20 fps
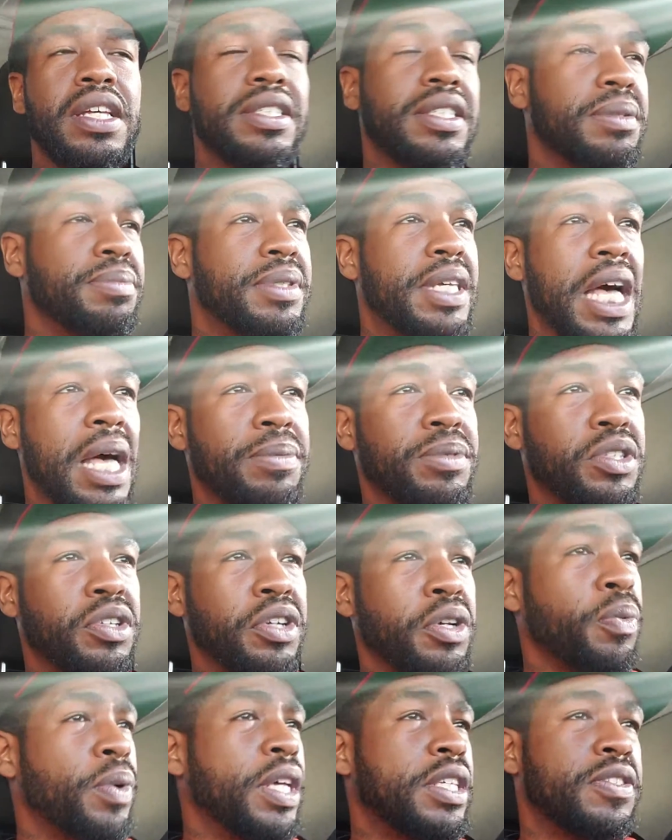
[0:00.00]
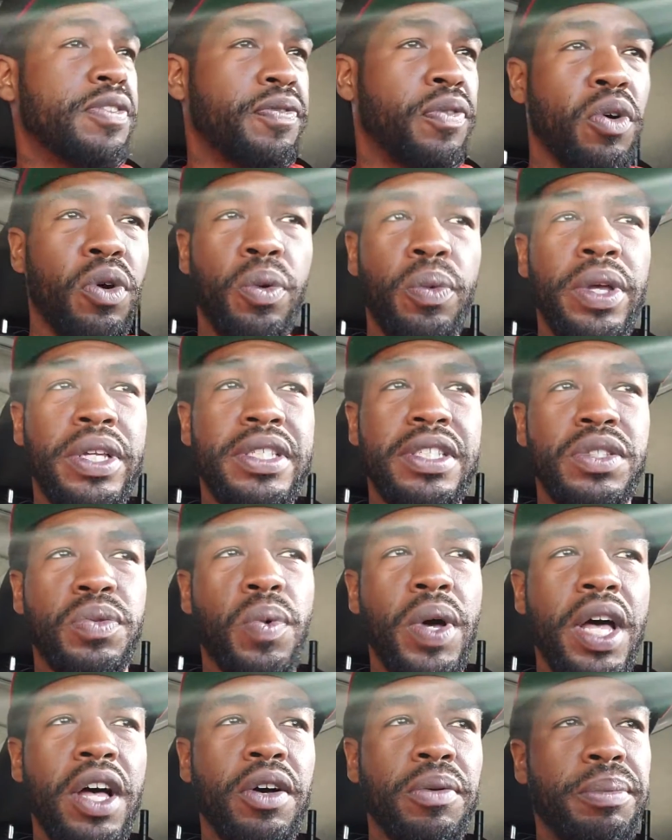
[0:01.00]
sometimes 3 weeks, 4 weeks as
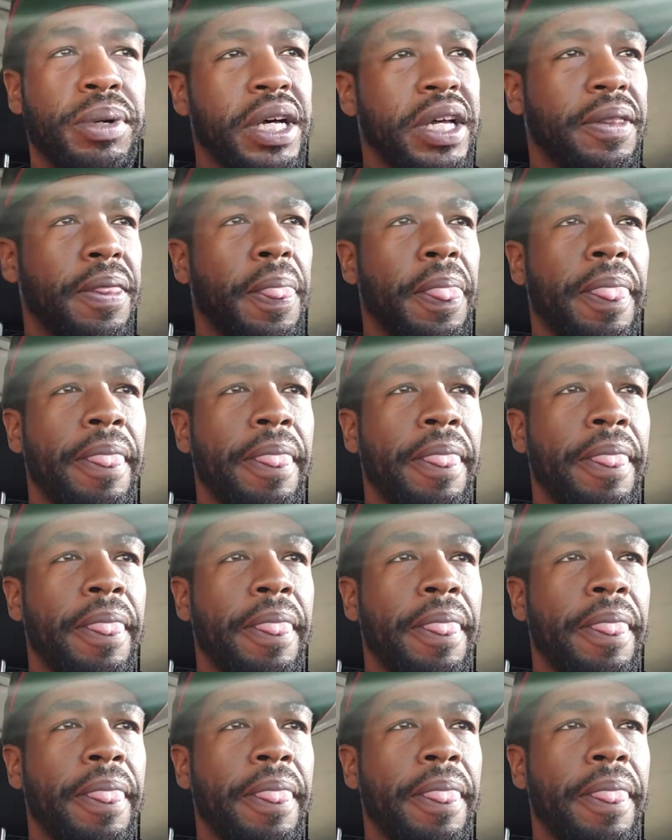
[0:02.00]
well. But